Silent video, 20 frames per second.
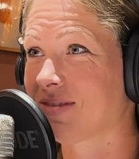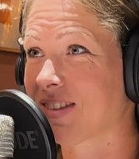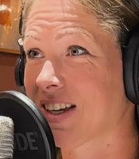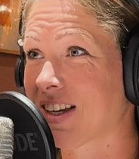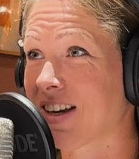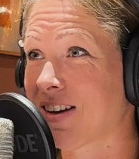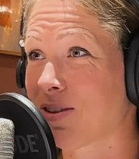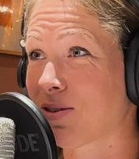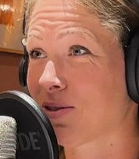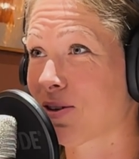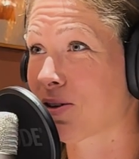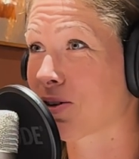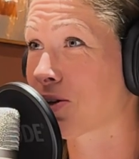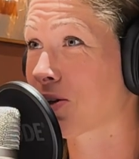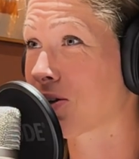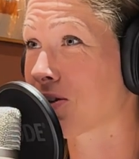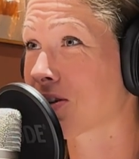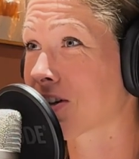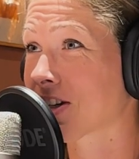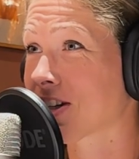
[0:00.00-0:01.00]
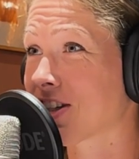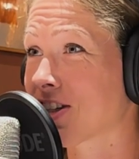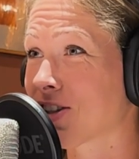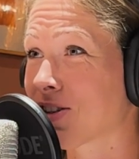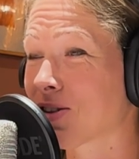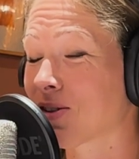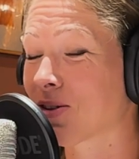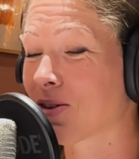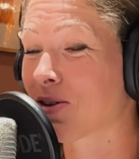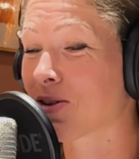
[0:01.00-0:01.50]
Yeah, I'm curious
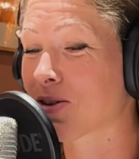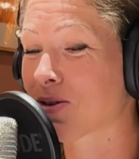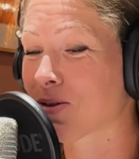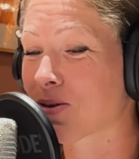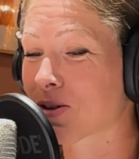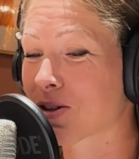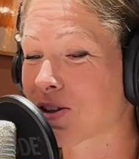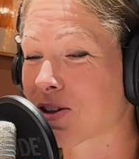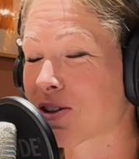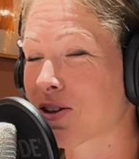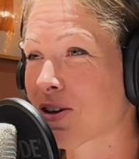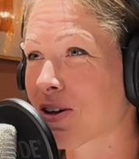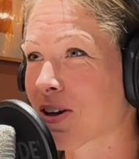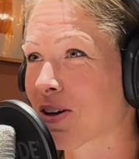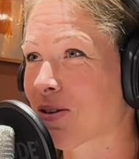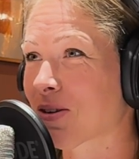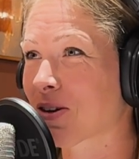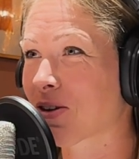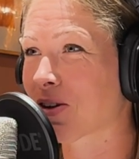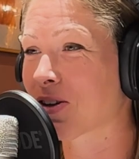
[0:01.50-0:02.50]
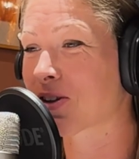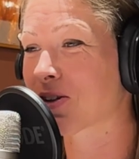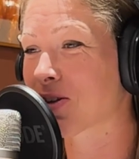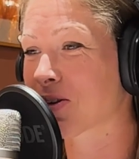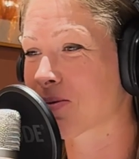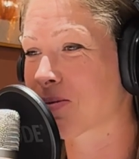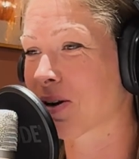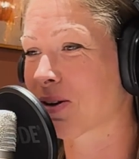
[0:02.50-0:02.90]
to know what you're going to talk about.